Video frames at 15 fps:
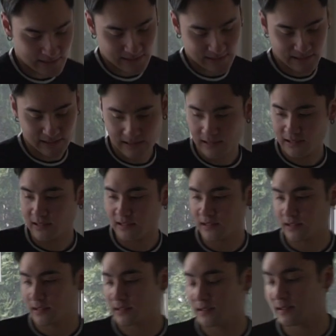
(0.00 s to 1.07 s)
that
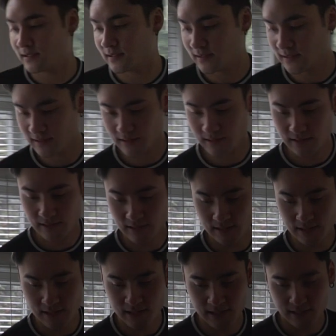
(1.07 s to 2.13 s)
really good mindset. Like,
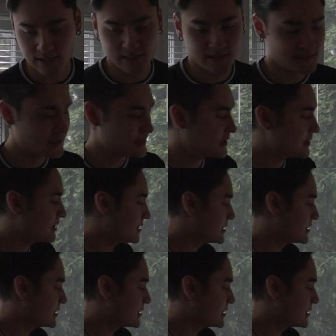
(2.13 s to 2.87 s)
you're gonna get there as long